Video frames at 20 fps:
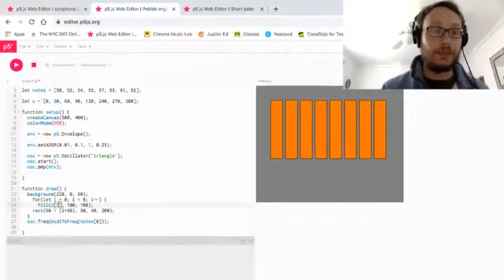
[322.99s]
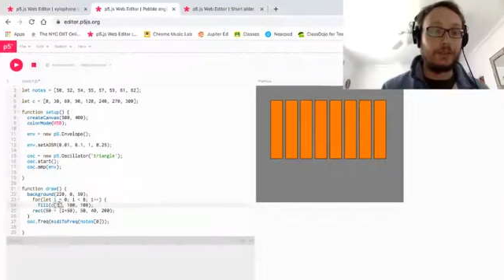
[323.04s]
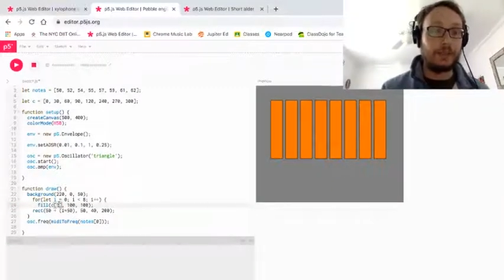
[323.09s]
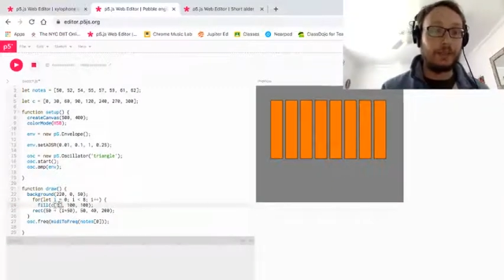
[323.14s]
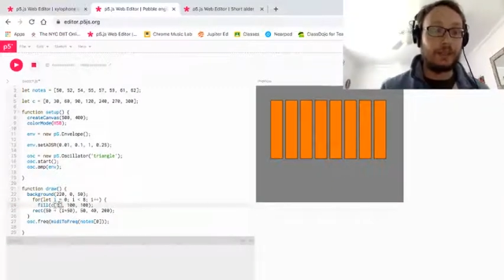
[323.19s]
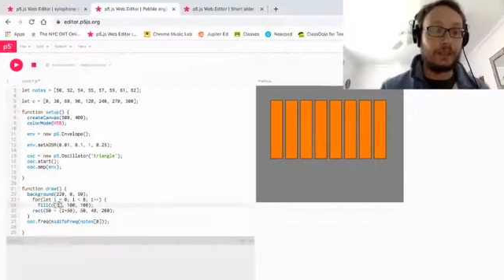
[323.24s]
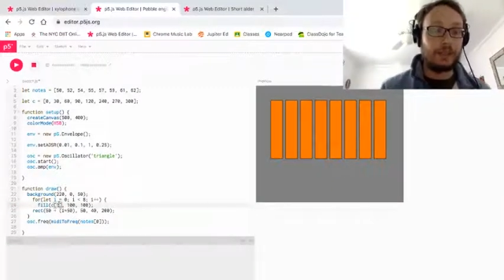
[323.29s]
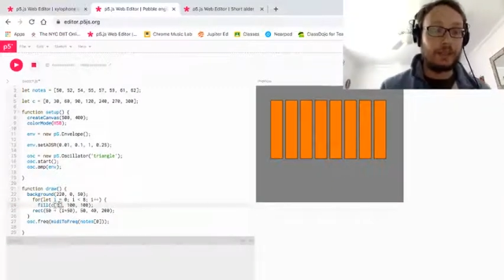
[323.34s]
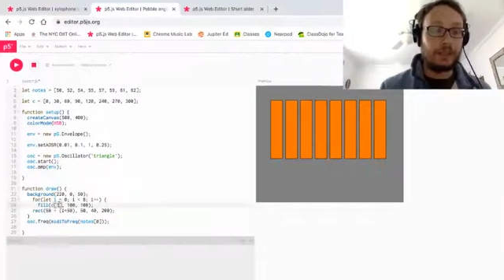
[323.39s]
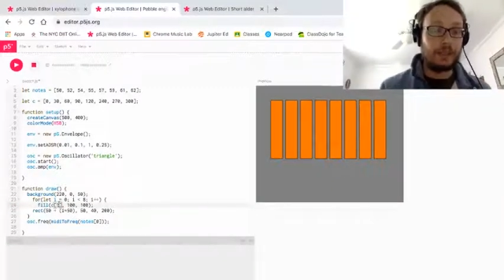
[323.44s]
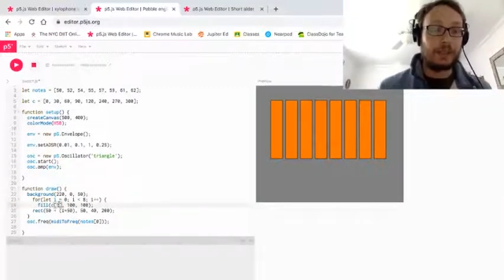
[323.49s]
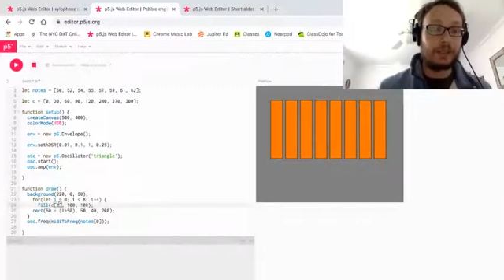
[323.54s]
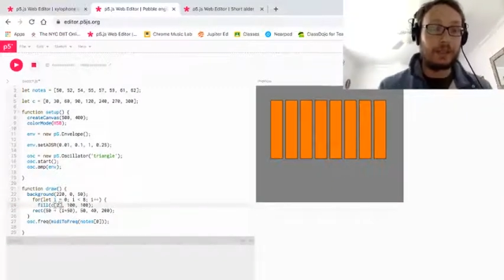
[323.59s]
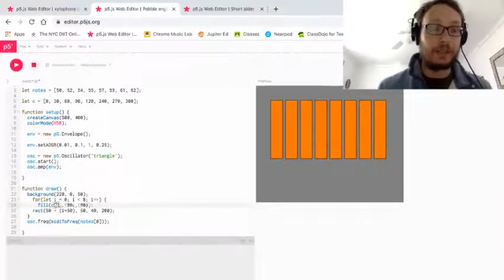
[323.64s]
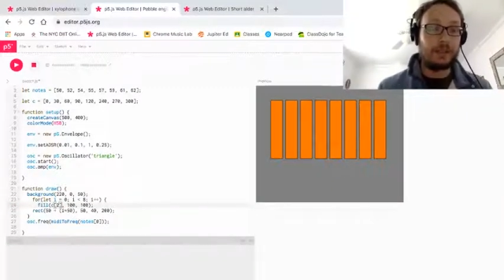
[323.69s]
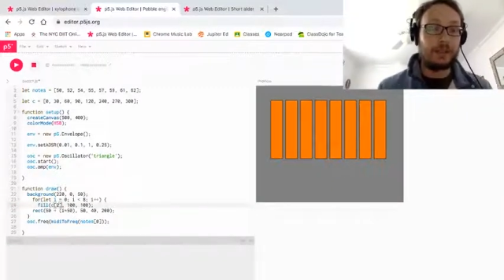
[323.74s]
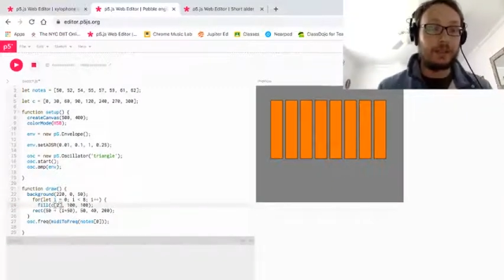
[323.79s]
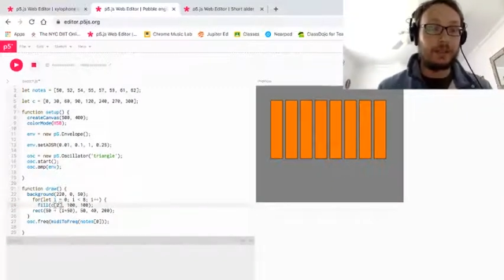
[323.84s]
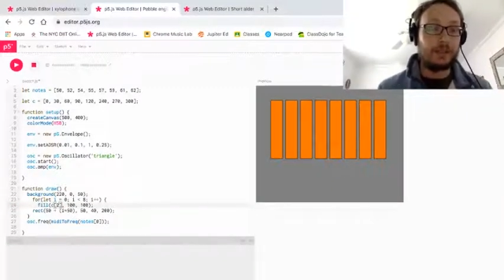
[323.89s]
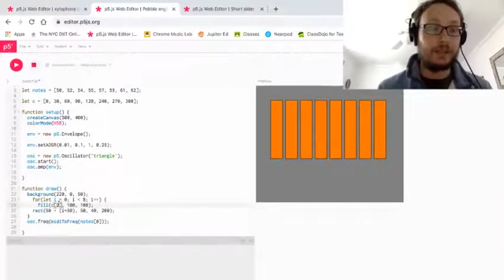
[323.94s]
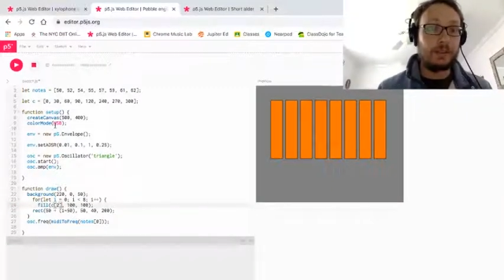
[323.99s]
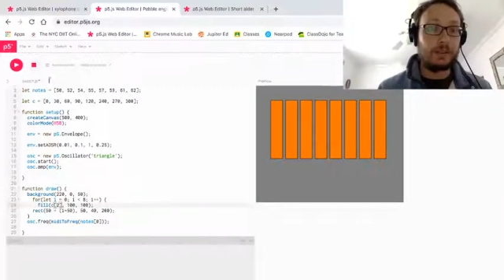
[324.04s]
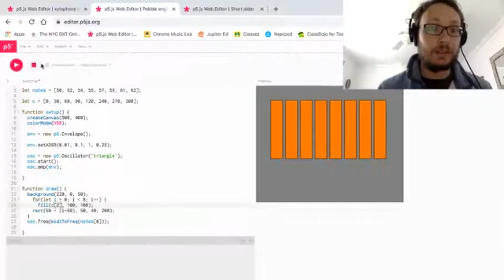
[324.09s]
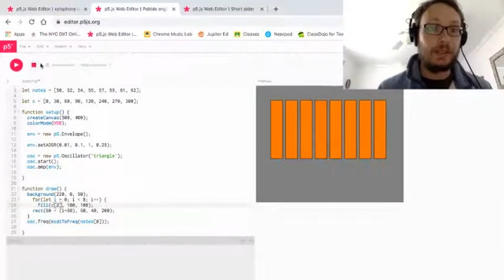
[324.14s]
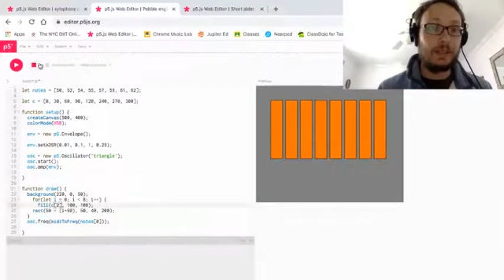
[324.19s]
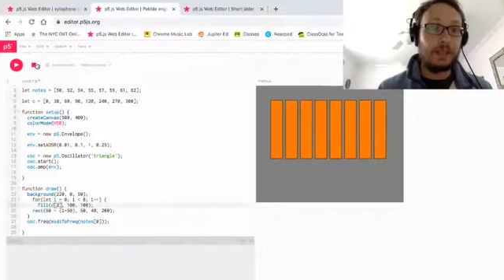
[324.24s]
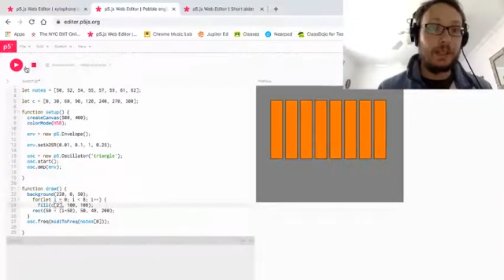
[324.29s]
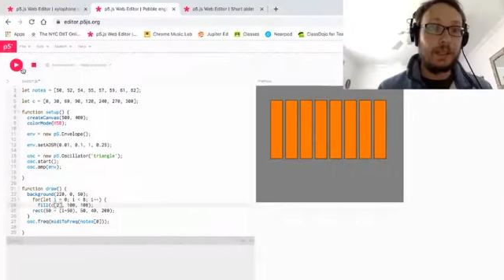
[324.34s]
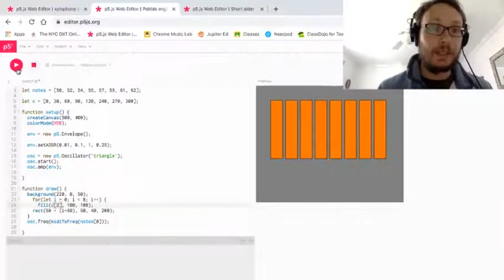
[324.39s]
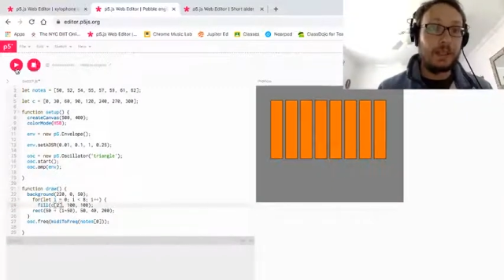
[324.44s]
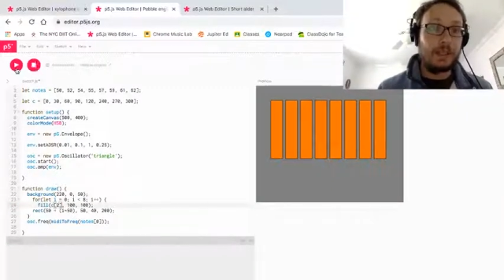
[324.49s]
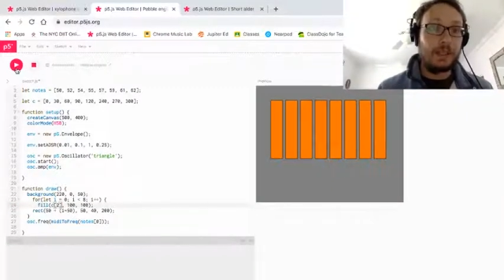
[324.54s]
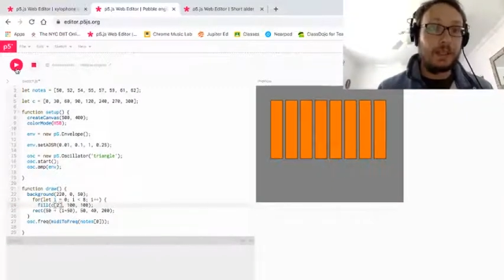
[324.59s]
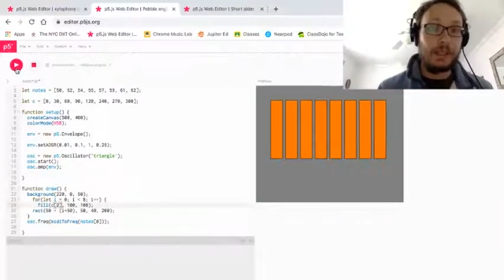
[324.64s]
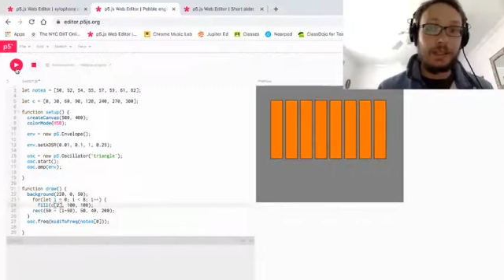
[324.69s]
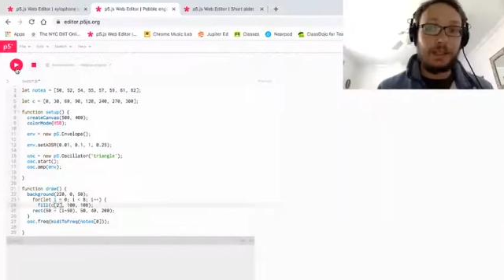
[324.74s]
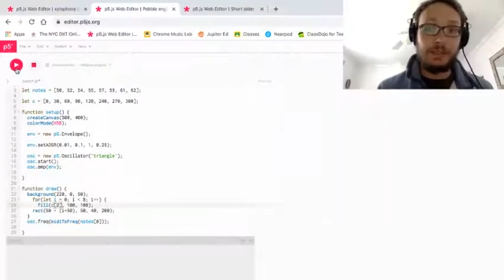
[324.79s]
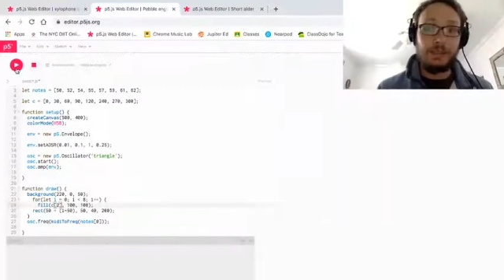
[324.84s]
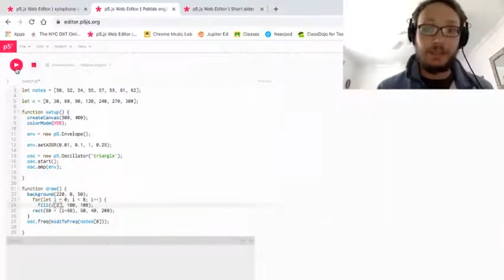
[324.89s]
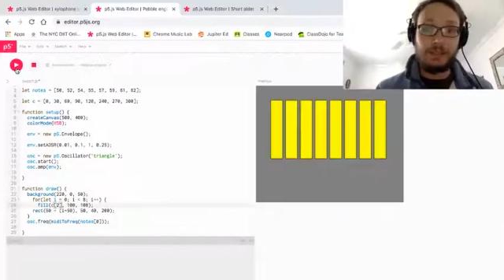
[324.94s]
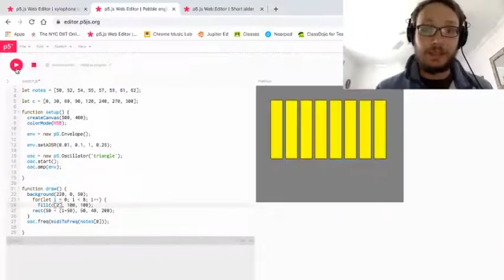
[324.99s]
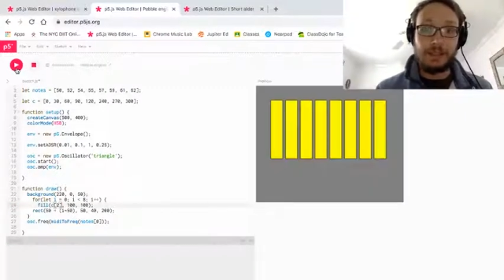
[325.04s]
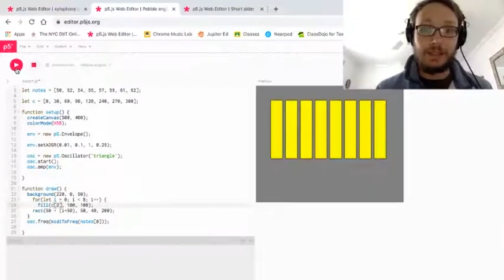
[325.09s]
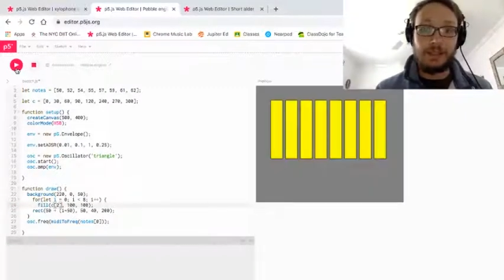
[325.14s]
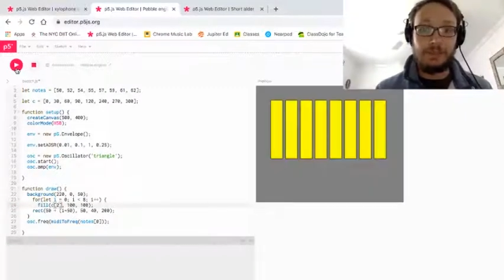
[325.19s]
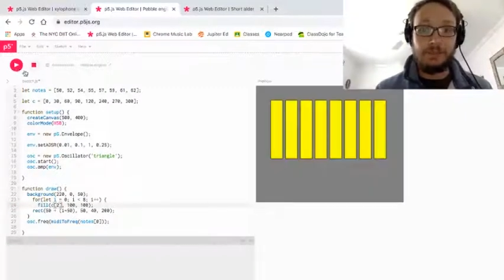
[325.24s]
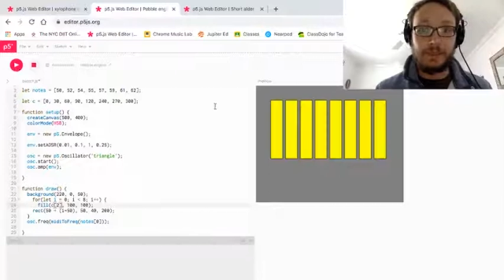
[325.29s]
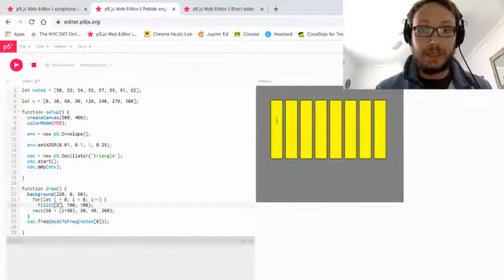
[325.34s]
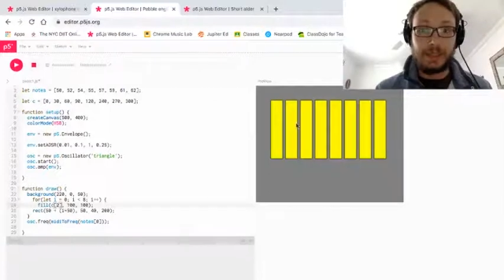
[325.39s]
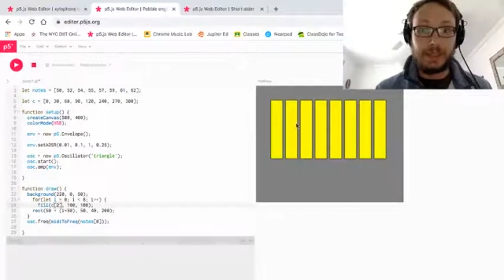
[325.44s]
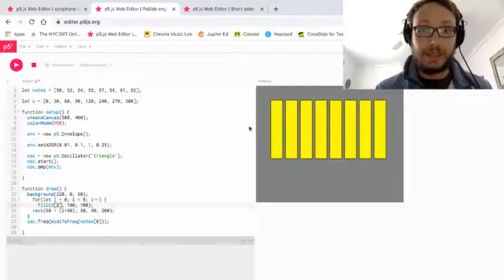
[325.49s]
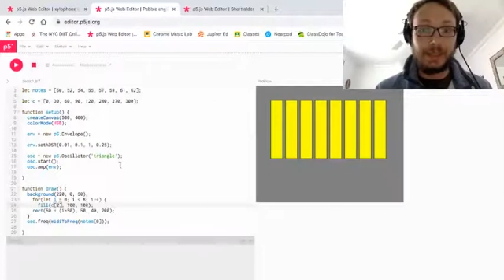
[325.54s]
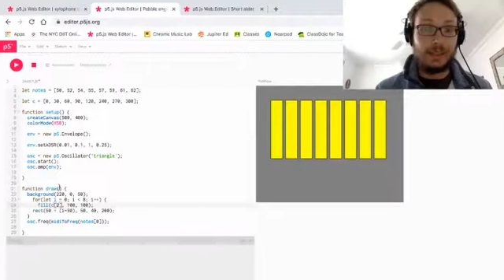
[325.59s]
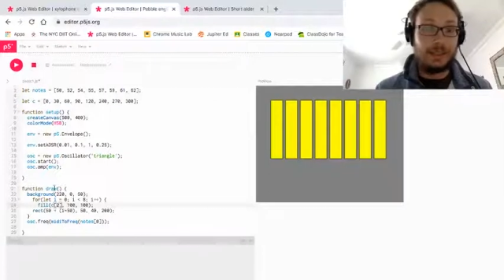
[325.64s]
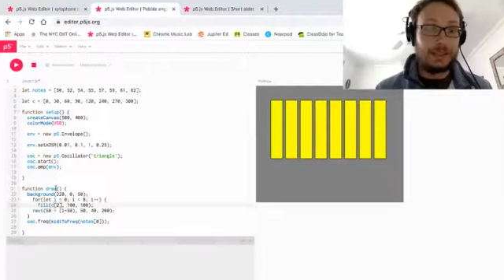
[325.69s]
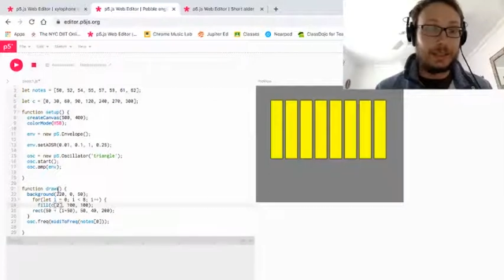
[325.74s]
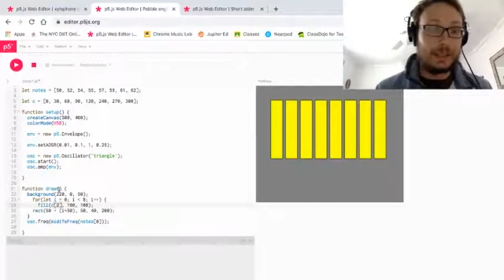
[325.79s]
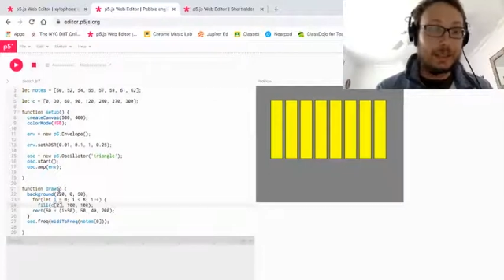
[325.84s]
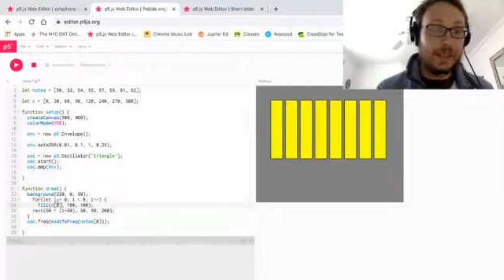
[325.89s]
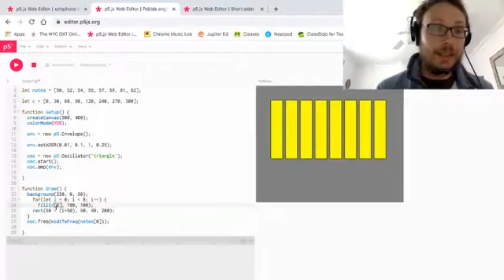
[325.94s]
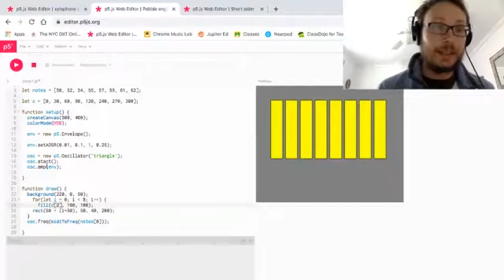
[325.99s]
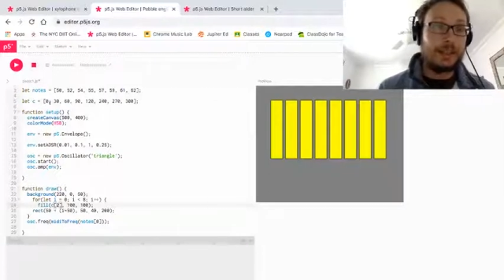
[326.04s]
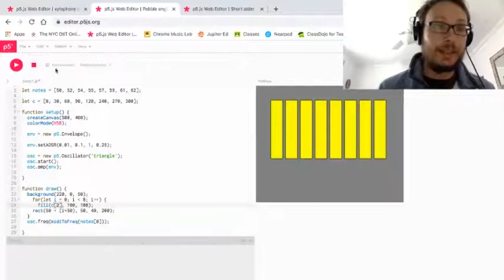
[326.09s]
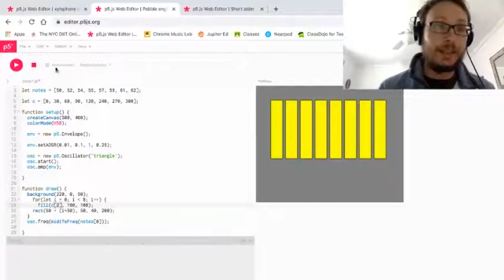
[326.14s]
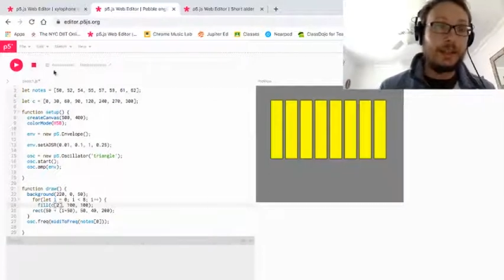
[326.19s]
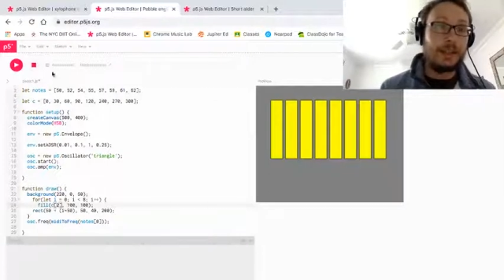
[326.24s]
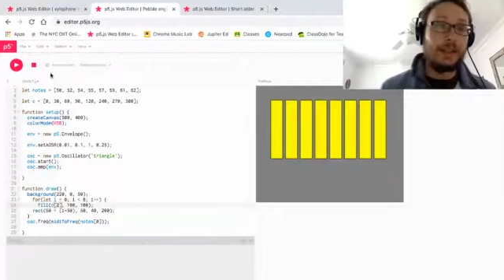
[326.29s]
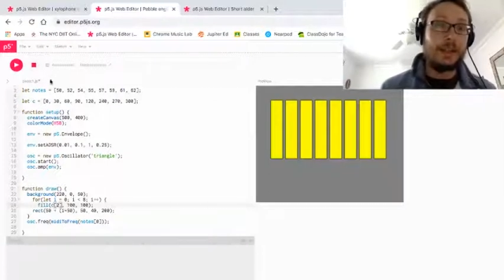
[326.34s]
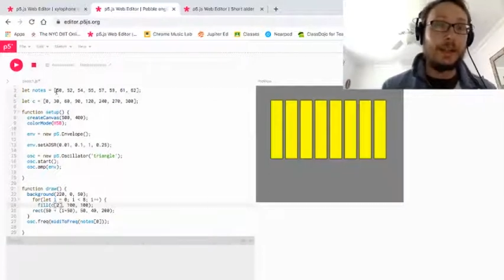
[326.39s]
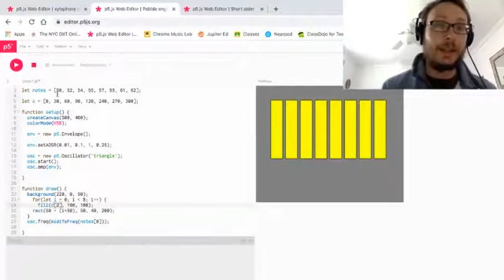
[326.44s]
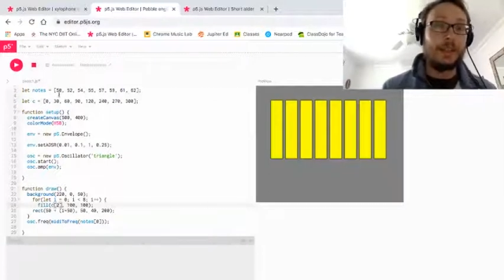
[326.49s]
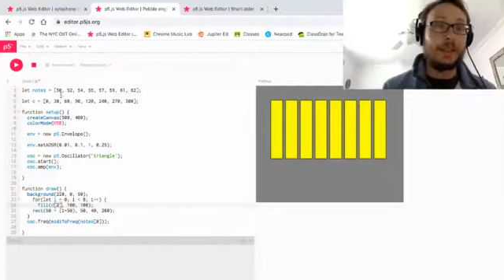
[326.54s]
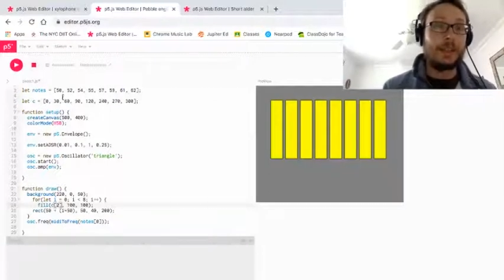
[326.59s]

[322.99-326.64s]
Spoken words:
If I were to change it to 2, it would give me this yellow,